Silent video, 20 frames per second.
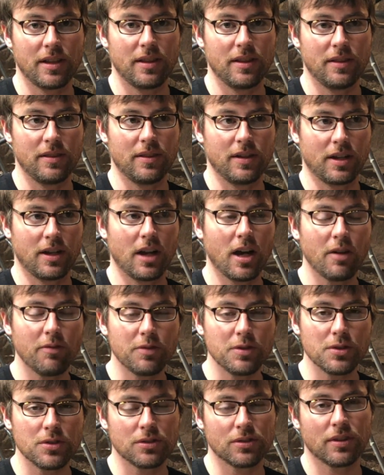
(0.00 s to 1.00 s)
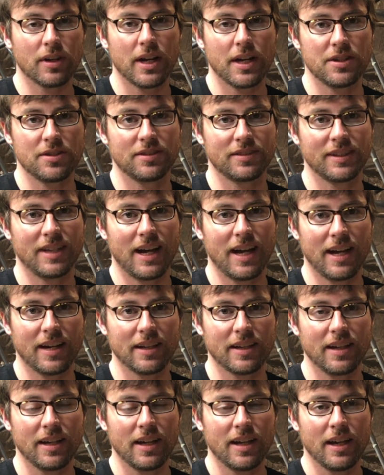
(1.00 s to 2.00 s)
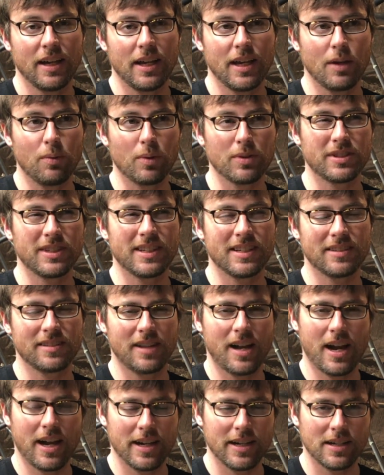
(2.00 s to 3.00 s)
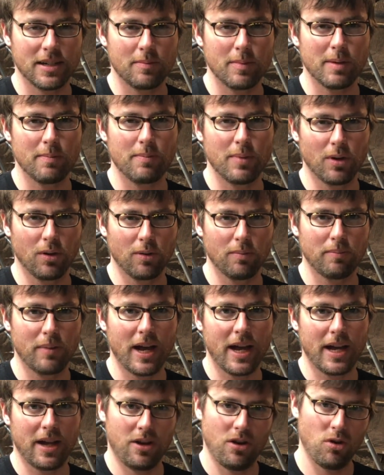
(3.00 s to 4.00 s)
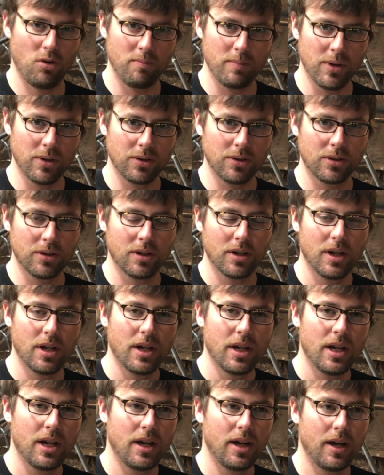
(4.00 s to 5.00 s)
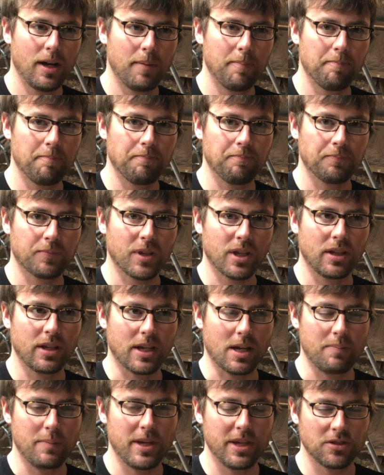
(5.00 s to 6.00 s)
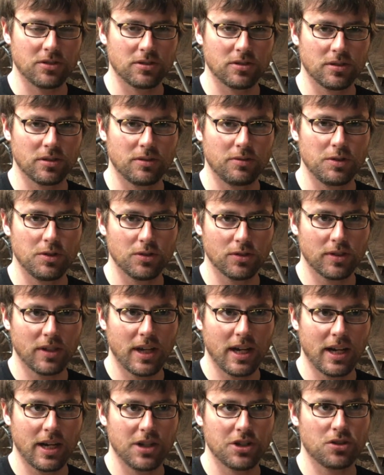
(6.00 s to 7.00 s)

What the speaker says: the Cub fuselage it wasn't designed to be built by a home builder. Like a Pitts fuselage